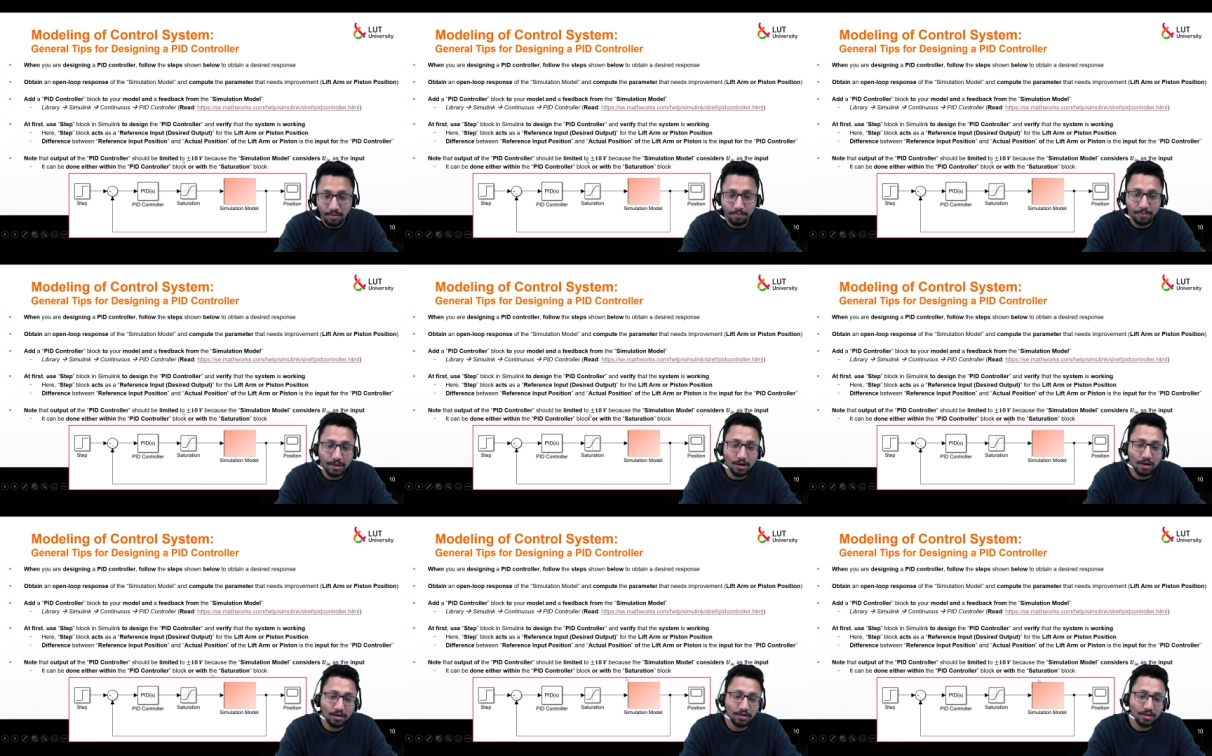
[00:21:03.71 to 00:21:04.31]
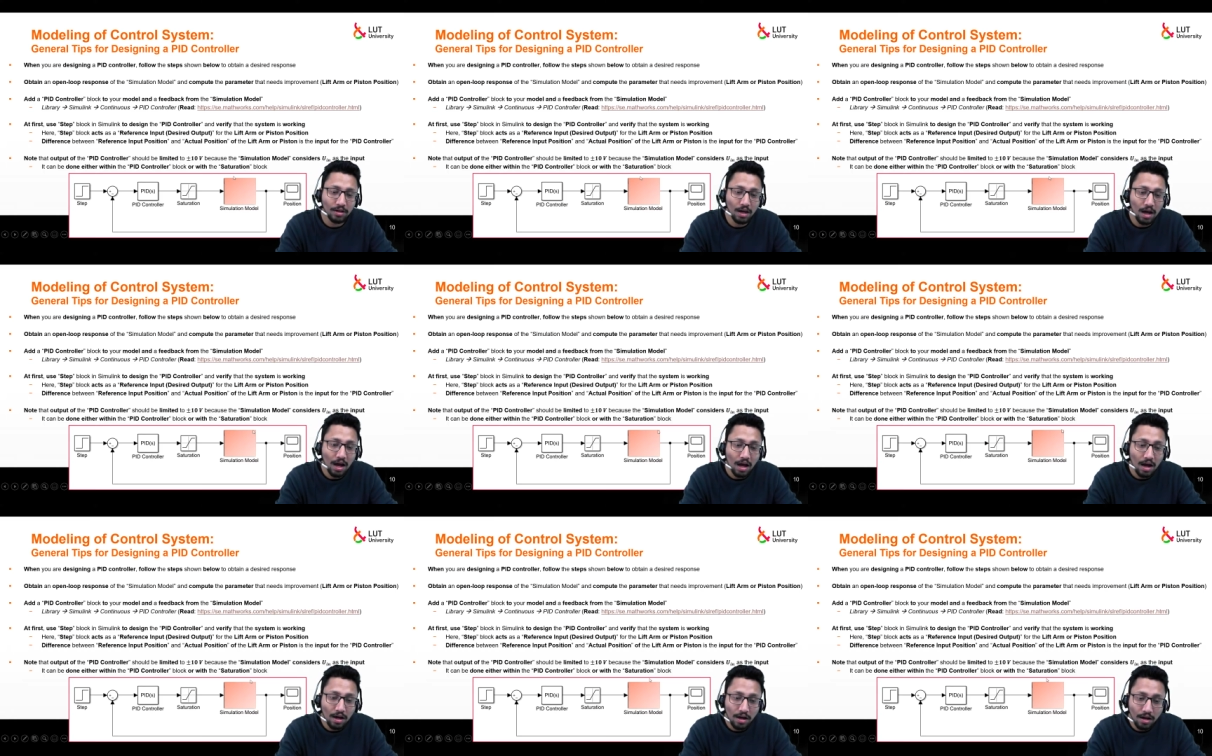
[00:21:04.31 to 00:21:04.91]
Because
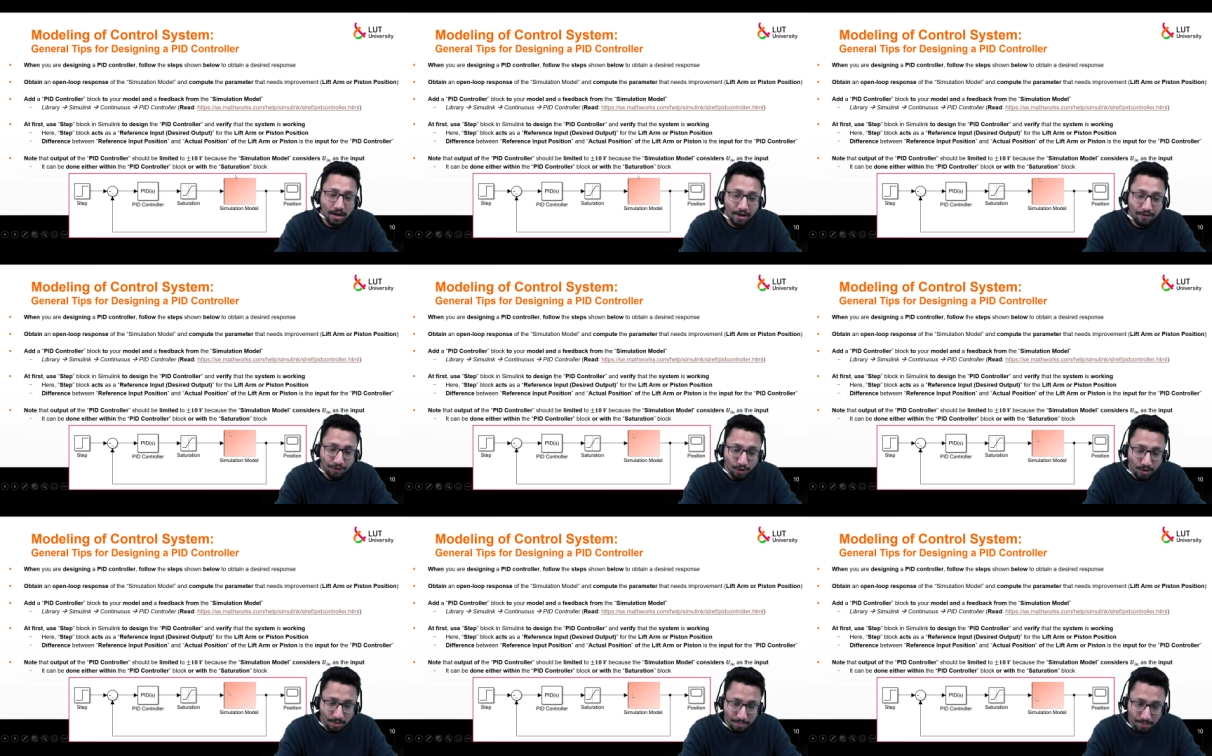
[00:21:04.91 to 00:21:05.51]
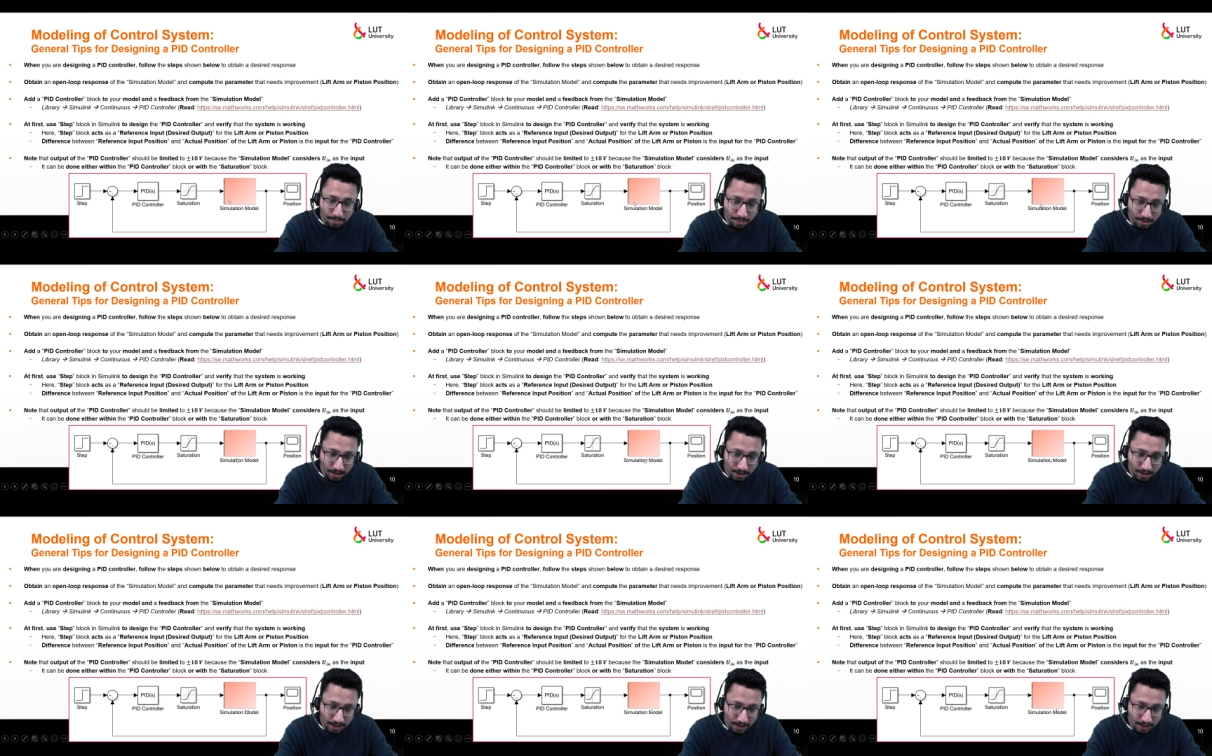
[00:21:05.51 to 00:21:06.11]
if you remember
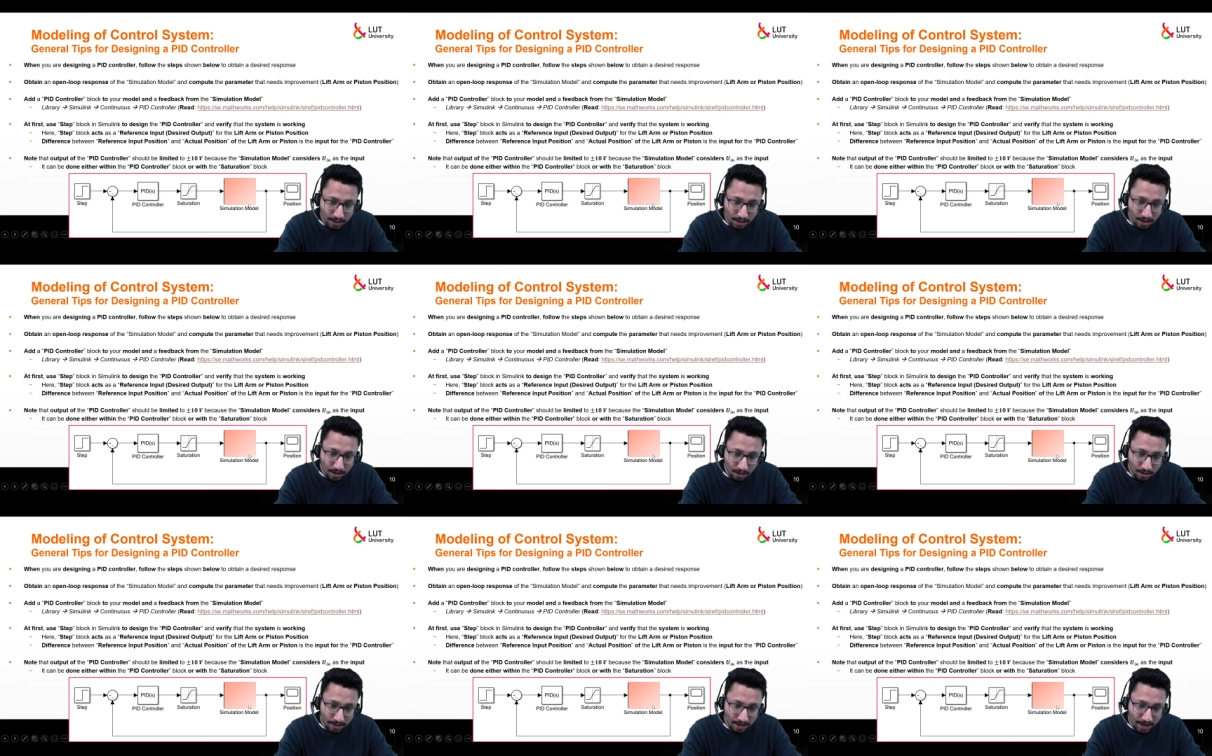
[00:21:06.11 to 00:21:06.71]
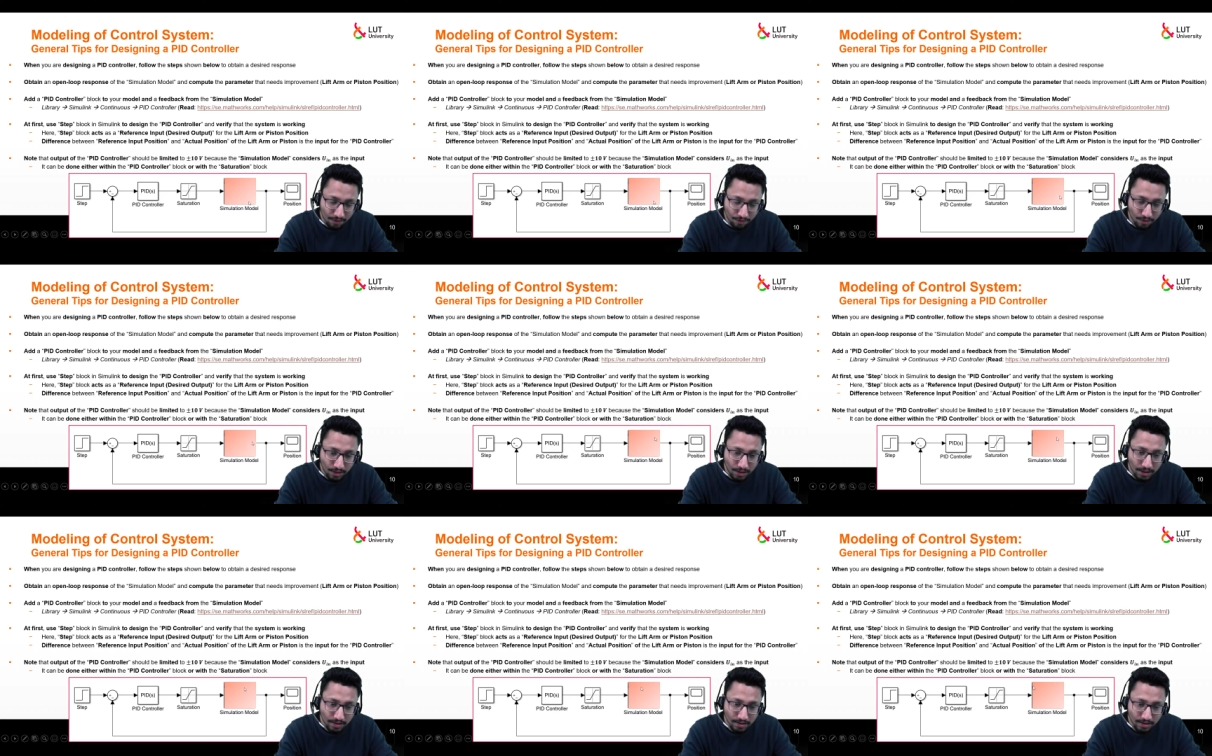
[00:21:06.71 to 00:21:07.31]
correct uh,
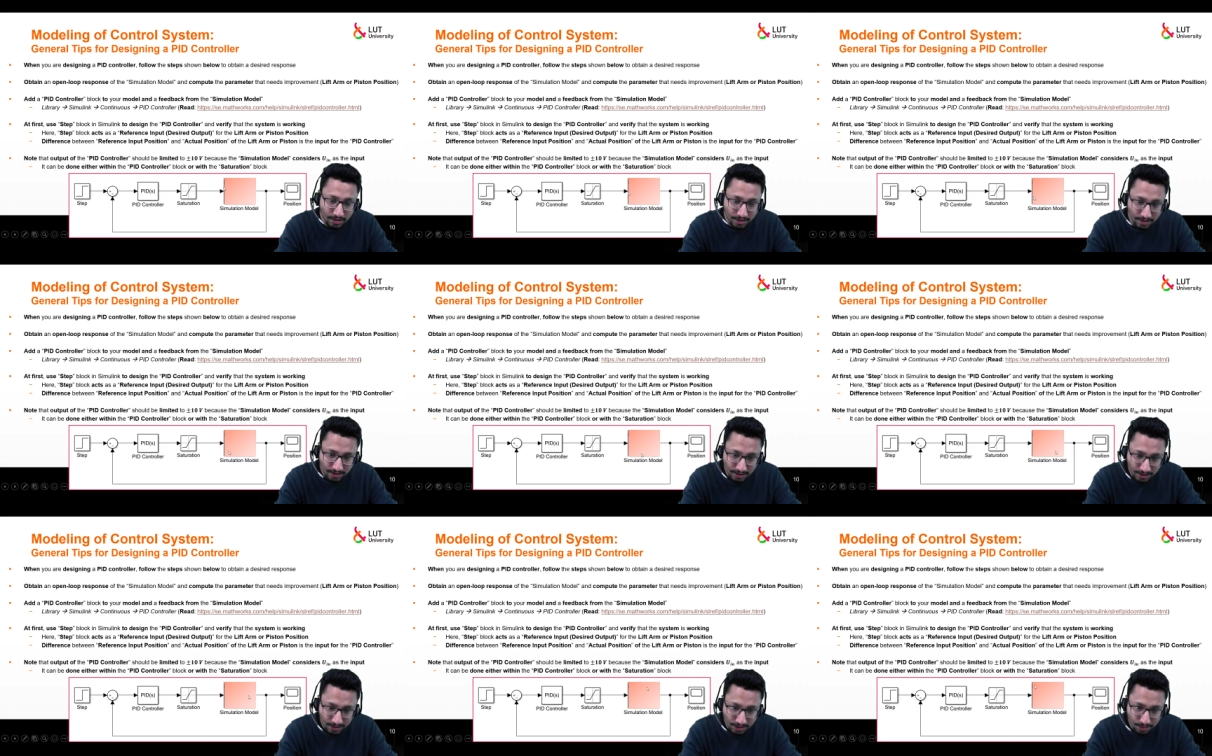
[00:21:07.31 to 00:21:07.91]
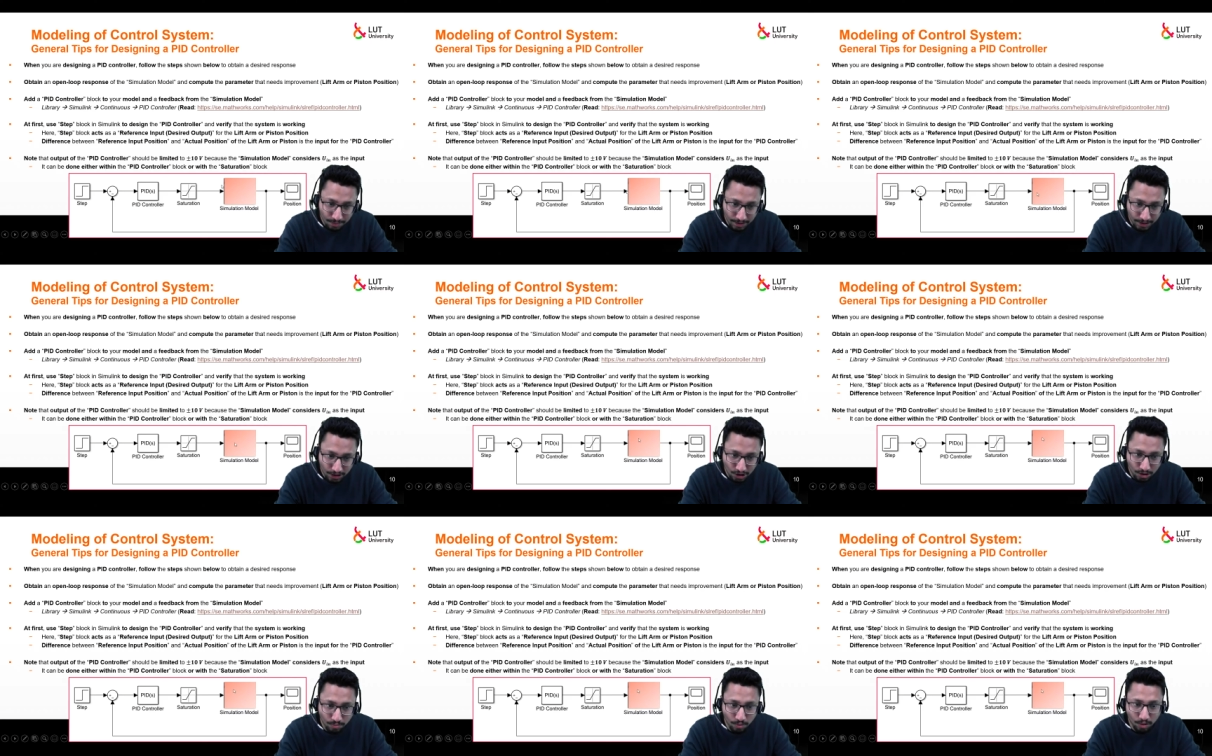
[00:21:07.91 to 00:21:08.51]
carefully, this this
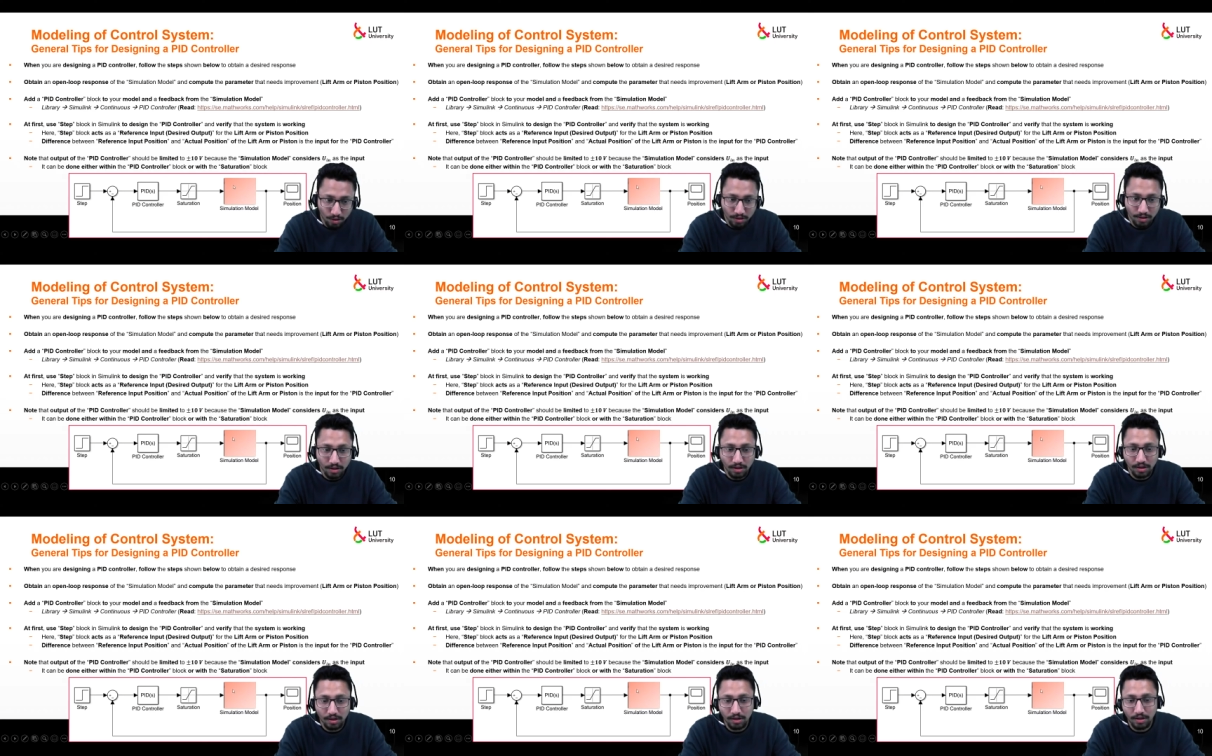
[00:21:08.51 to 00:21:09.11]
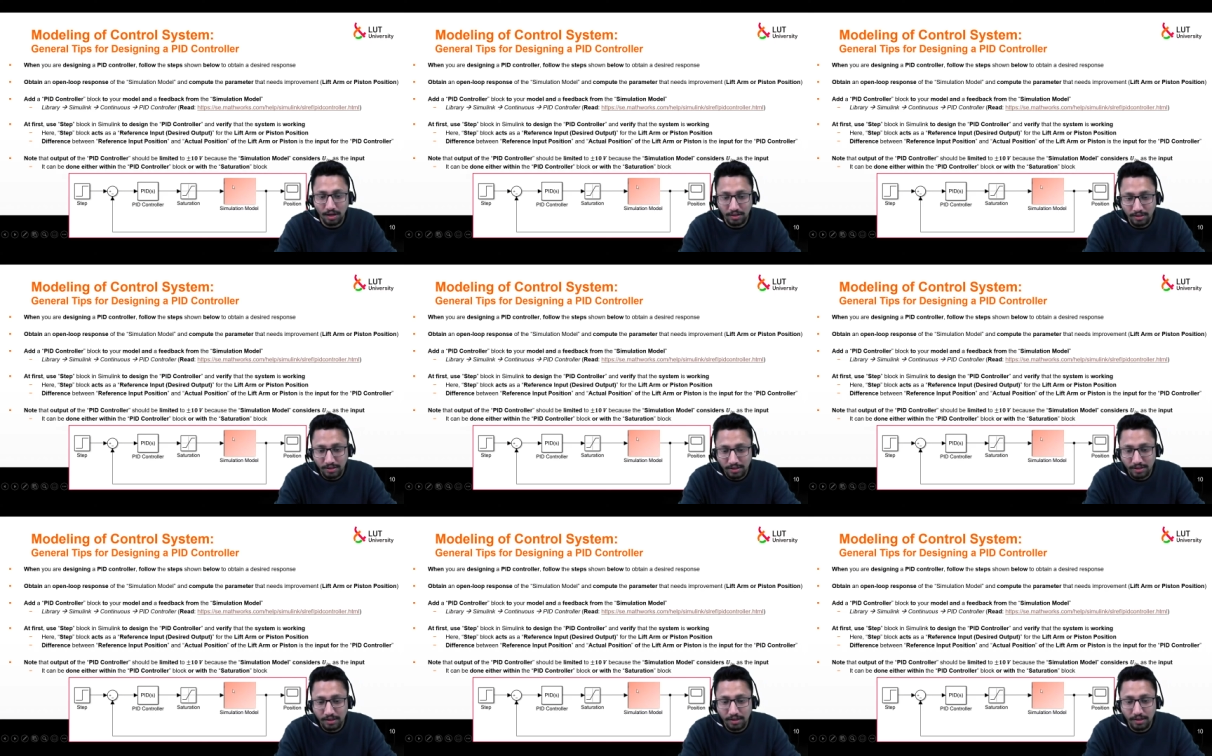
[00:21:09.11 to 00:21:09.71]
simulation model
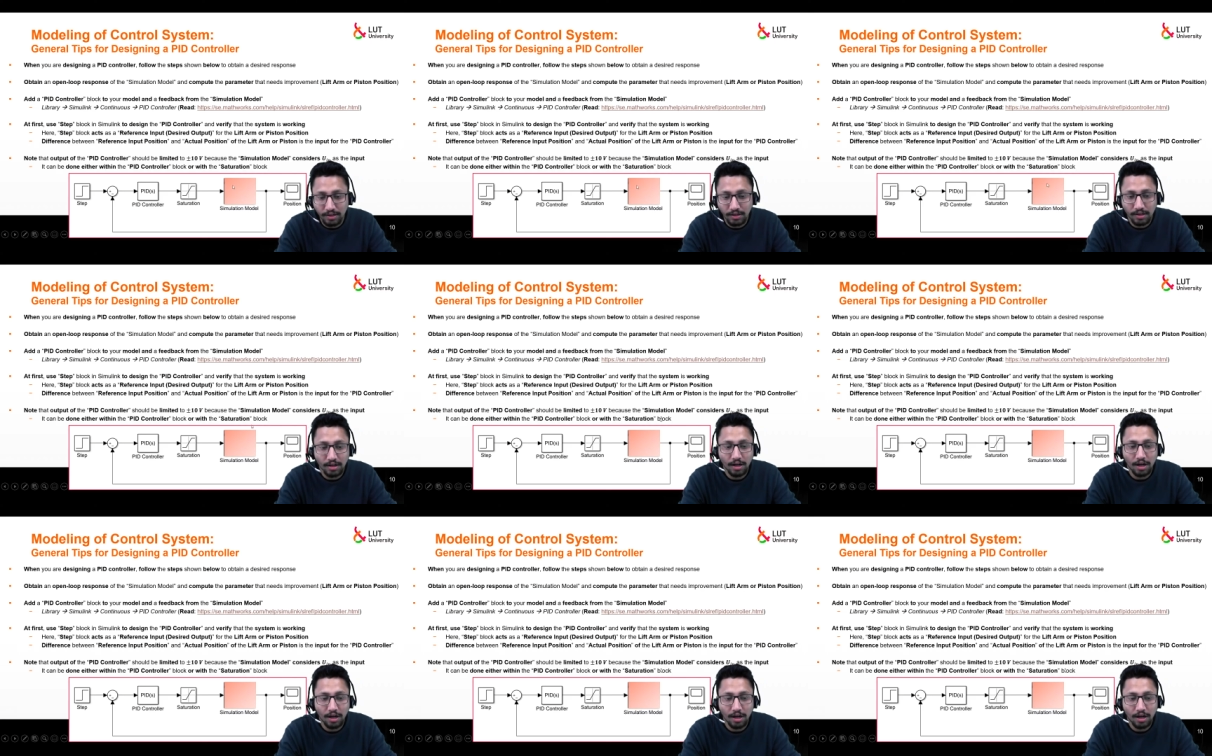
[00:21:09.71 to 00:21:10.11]
considered